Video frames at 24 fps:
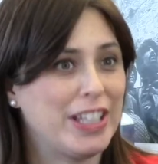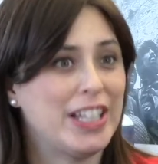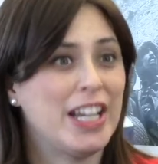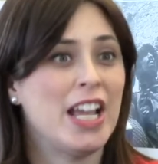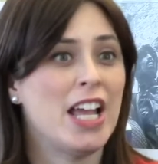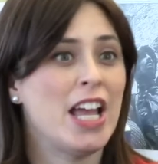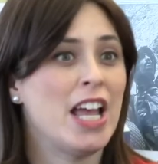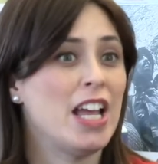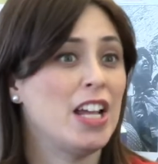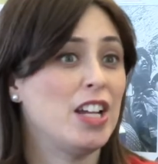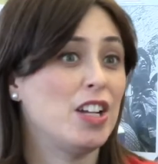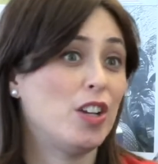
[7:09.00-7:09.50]
it.
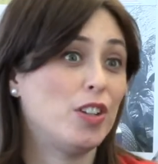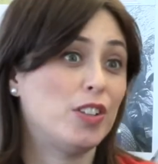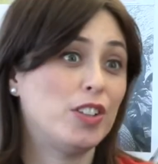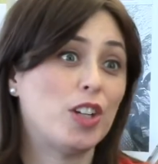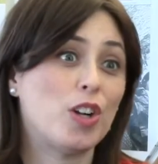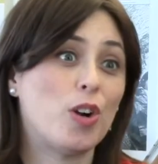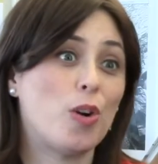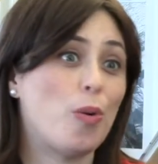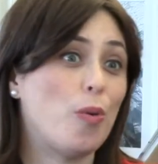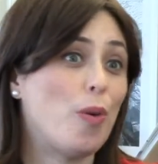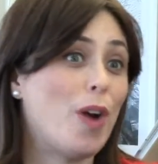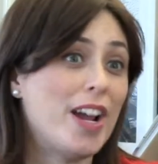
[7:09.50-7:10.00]
You know, the
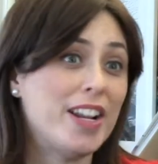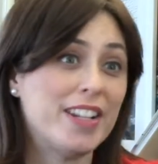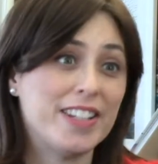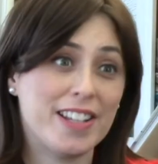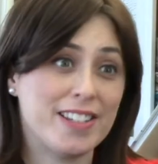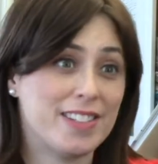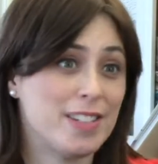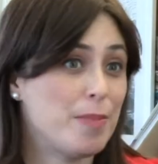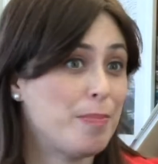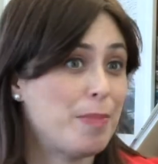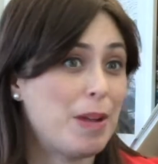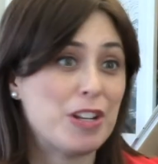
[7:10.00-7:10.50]
Quran
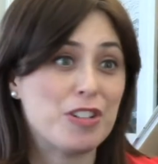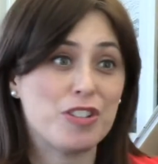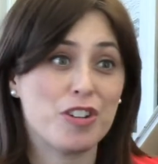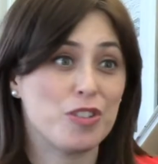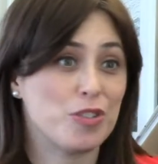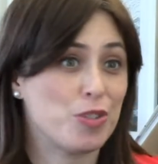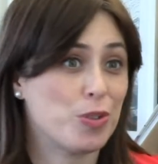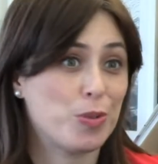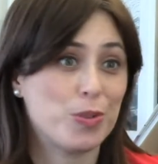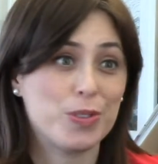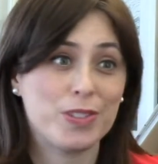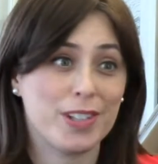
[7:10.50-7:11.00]
doesn't
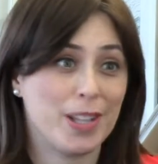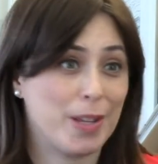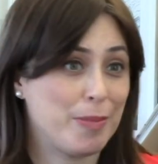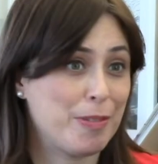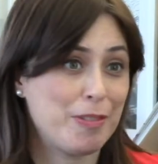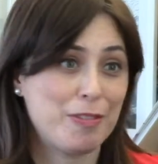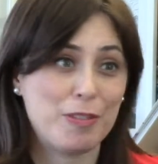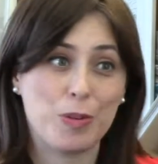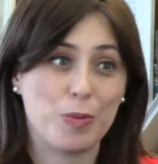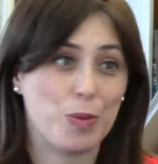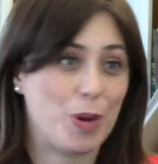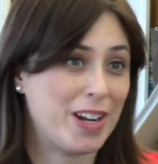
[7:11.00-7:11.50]
mention Jerusalem
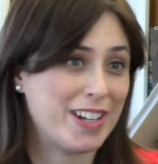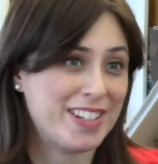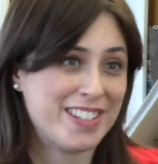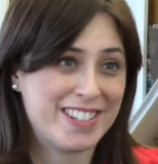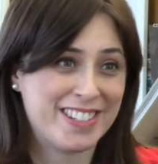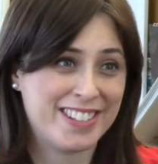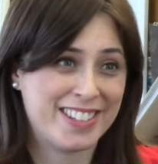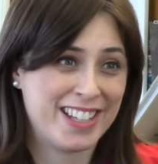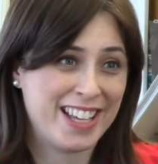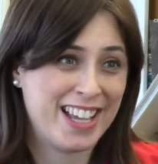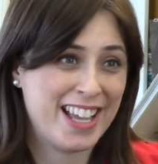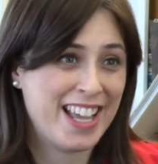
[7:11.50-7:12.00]
even
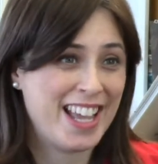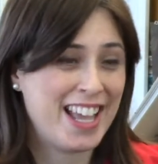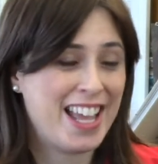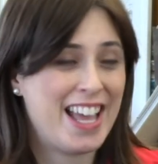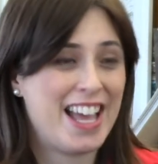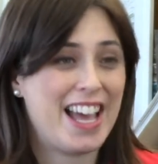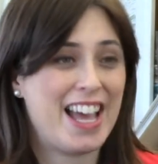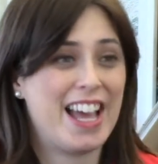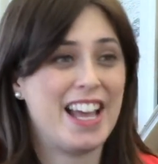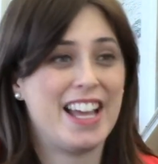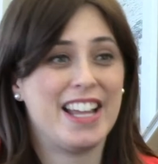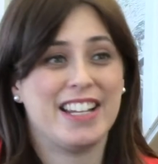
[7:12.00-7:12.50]
once.
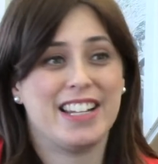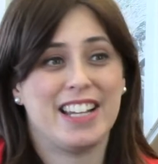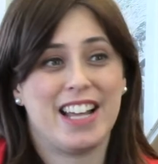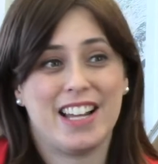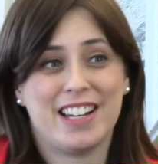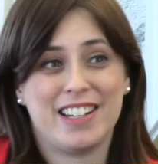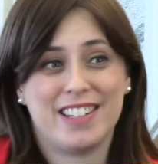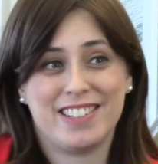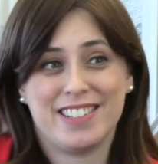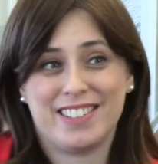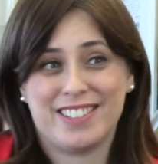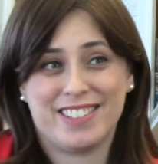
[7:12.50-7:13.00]
And
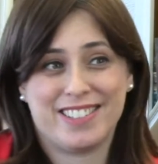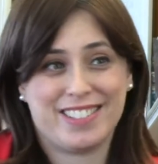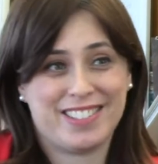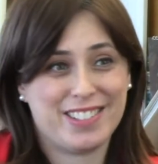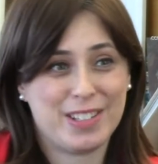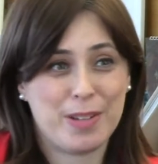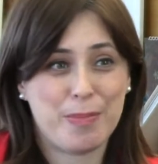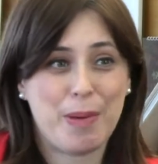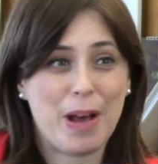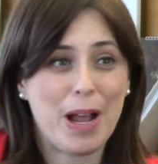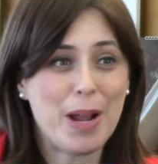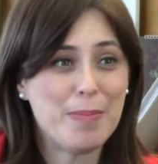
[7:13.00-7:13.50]

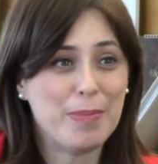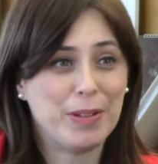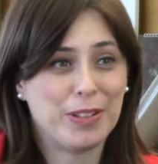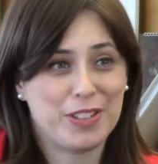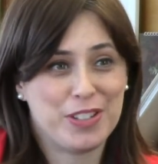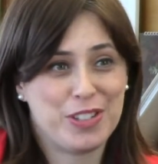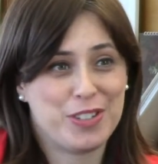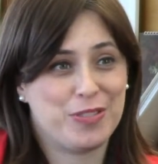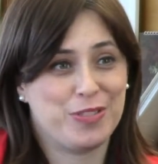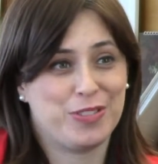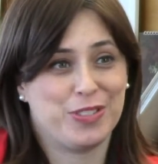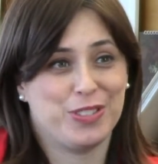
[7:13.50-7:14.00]
the Bible
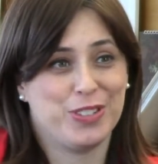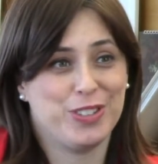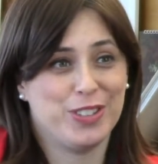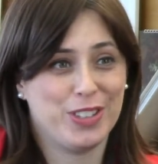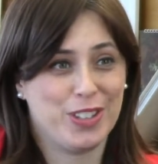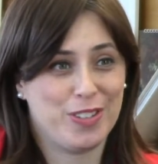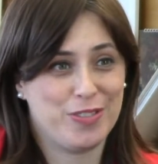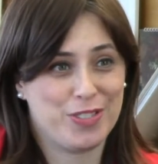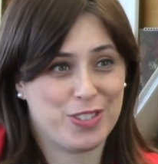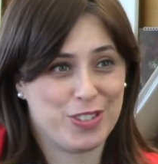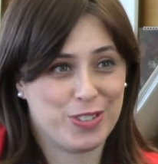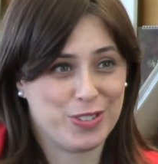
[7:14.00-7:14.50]
is
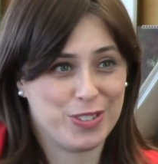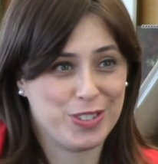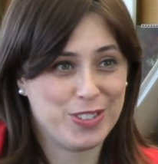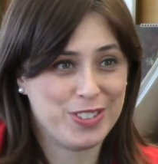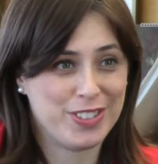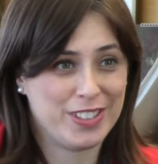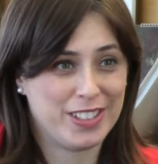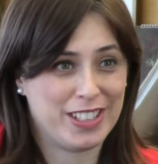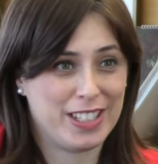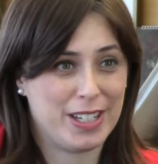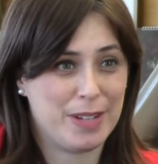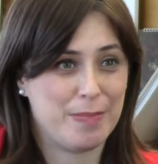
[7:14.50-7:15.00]
full of
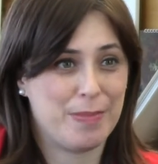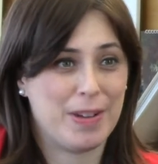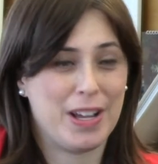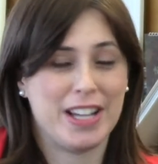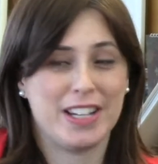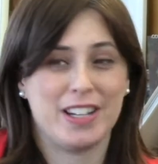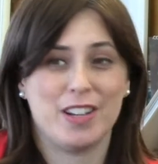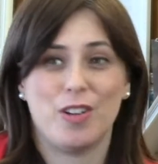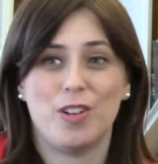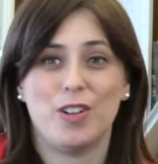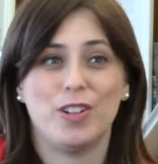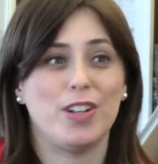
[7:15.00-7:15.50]
Jerusalem
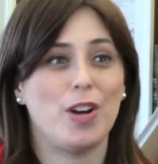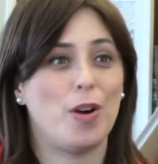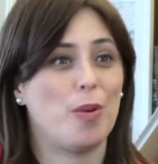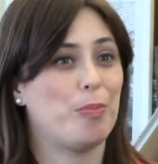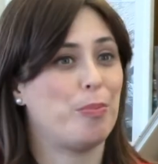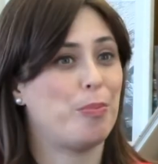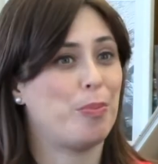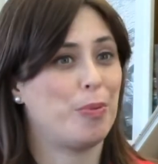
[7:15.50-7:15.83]
and all our